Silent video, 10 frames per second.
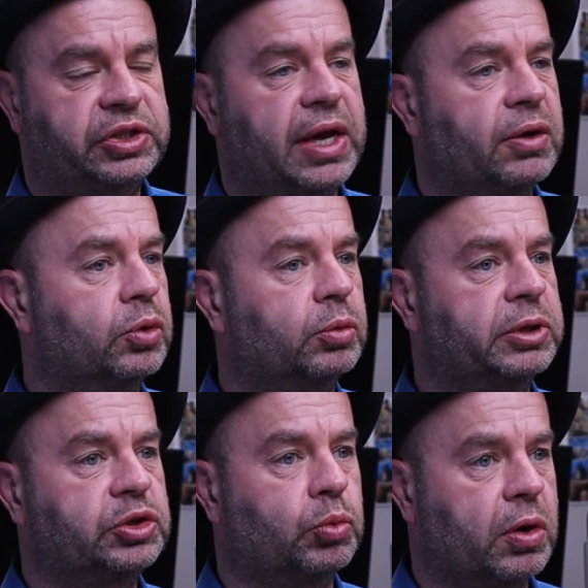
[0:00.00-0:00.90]
say a whole
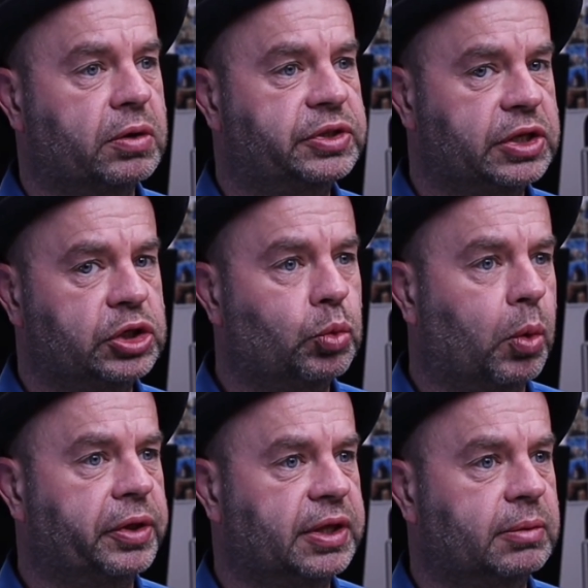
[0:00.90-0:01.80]
bunch of words that you
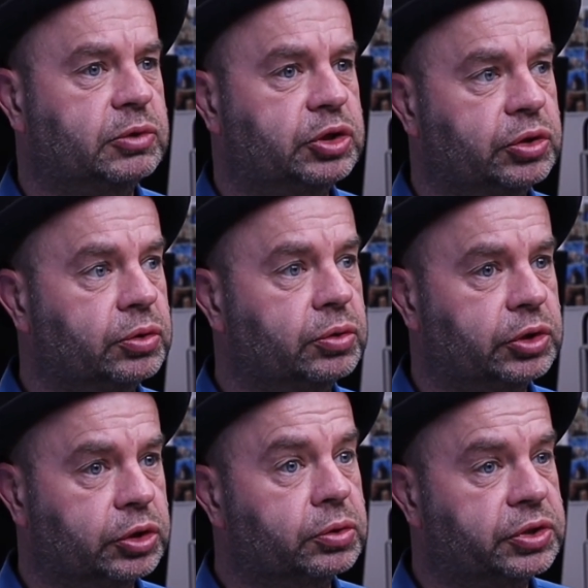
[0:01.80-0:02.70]
want them to
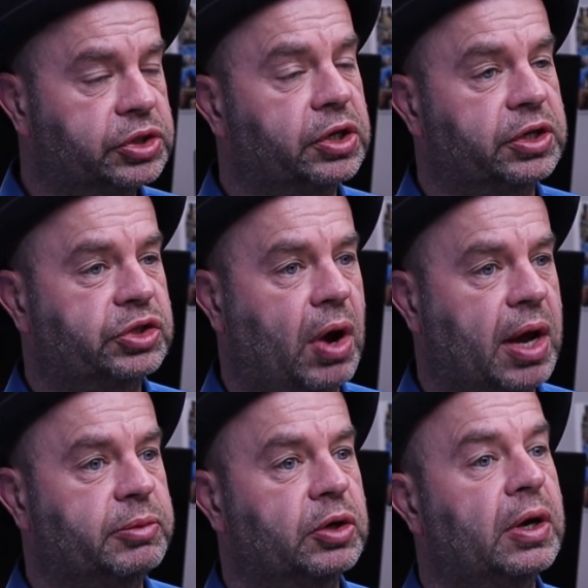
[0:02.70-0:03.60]
use to
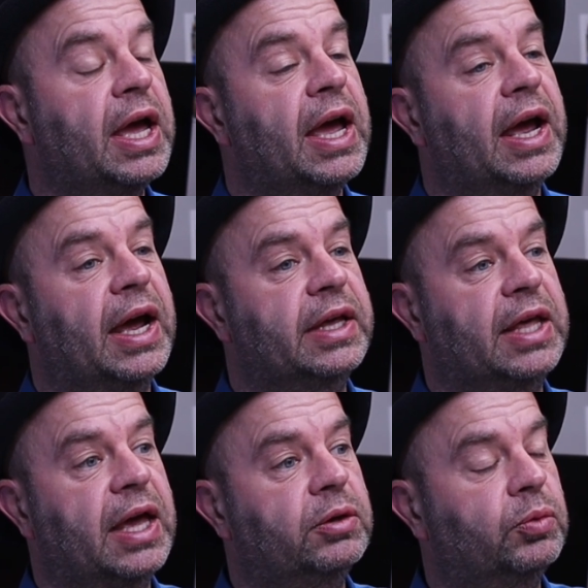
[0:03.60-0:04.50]
describe you. And
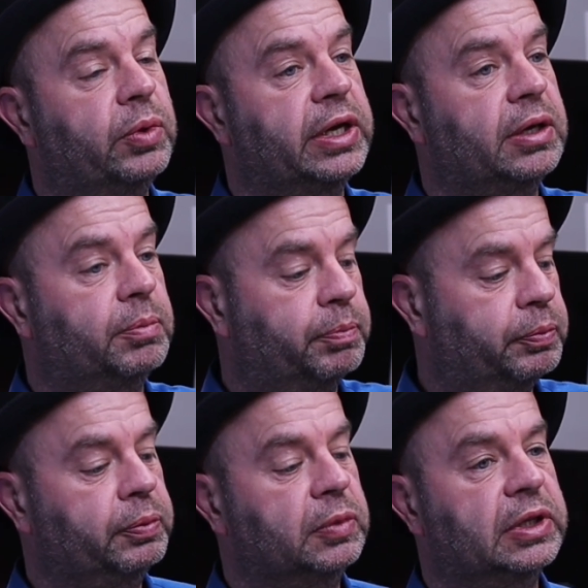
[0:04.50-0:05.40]
then we
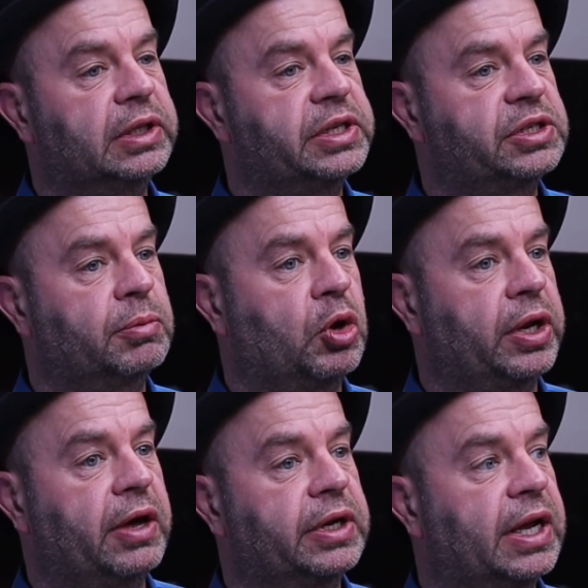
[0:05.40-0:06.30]
list them all
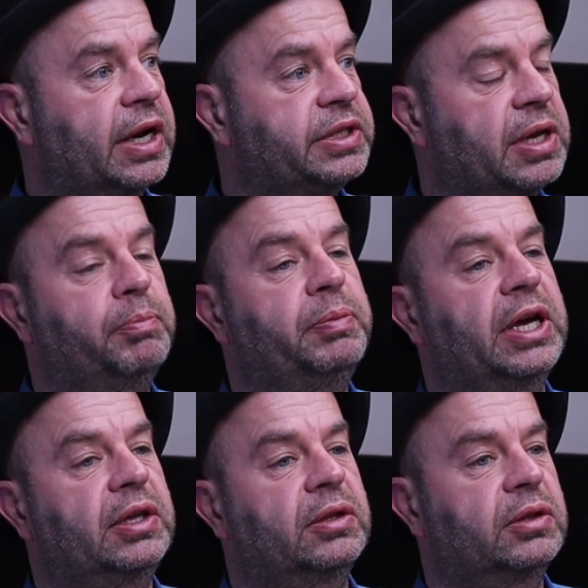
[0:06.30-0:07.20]
out, and I say
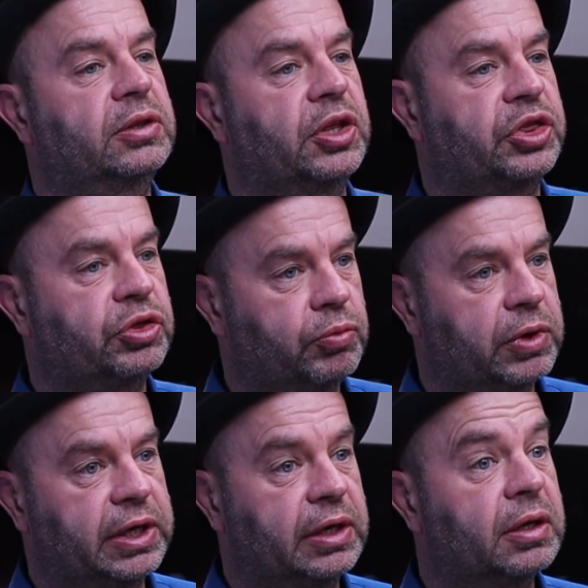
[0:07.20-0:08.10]
pick the
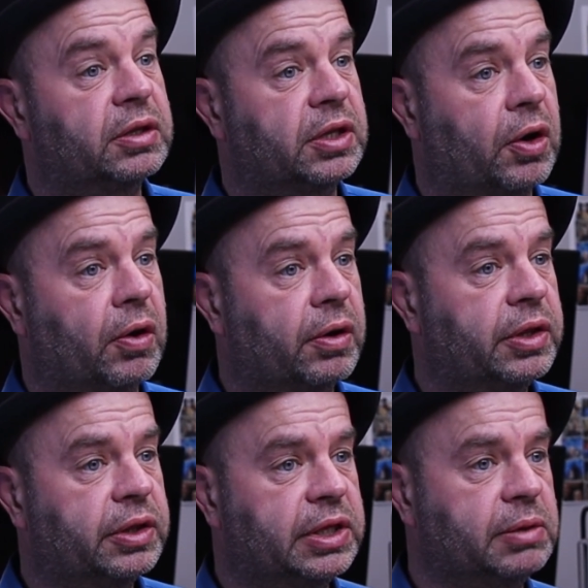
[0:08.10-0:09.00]
three that are
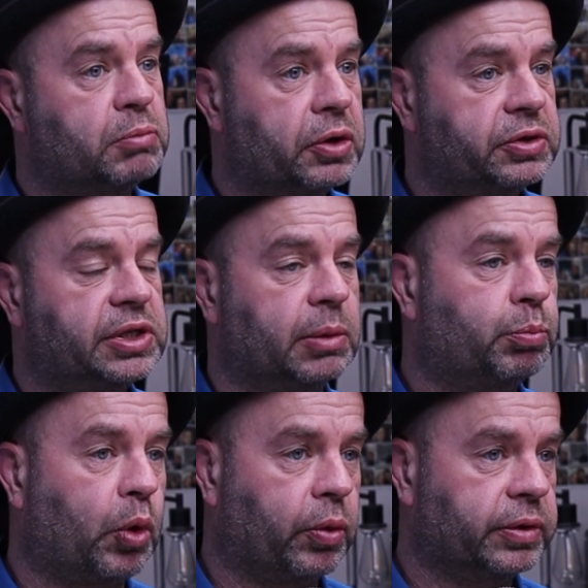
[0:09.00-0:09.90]
the most
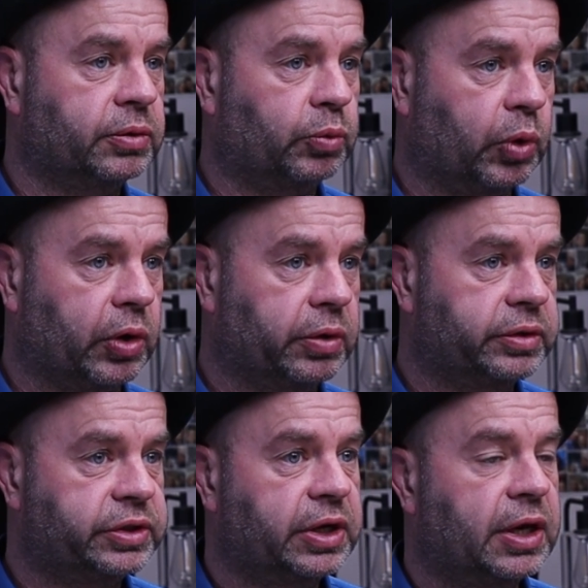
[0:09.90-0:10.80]
important
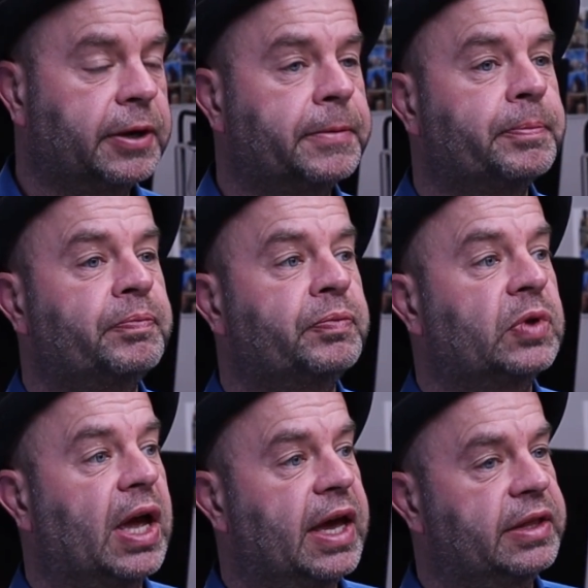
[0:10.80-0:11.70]
words.
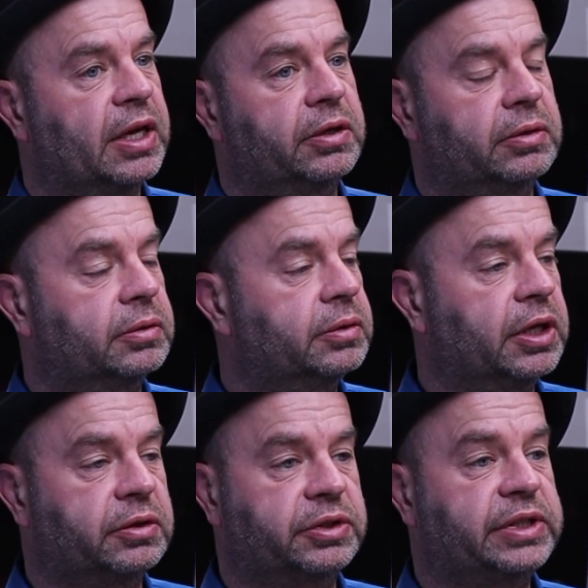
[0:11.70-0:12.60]
And
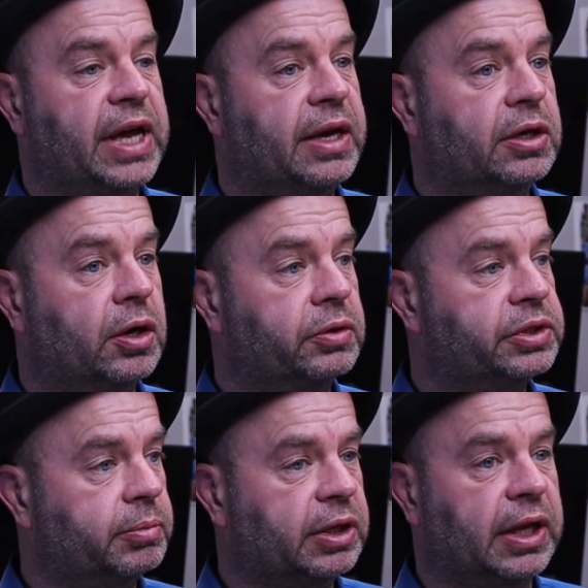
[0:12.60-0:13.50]
they'll say,
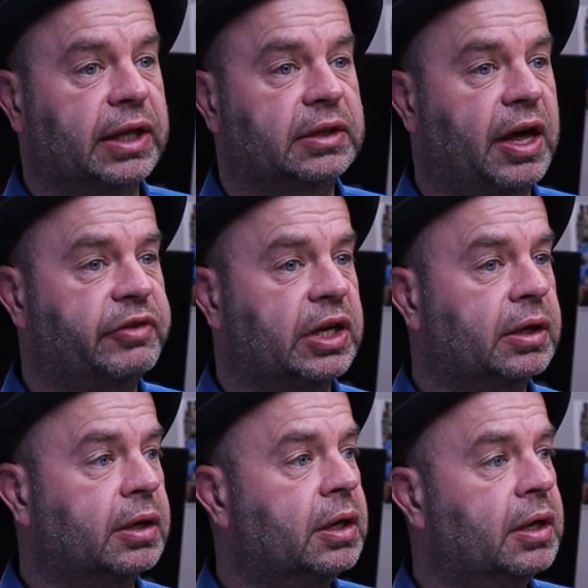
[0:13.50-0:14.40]
something like loving,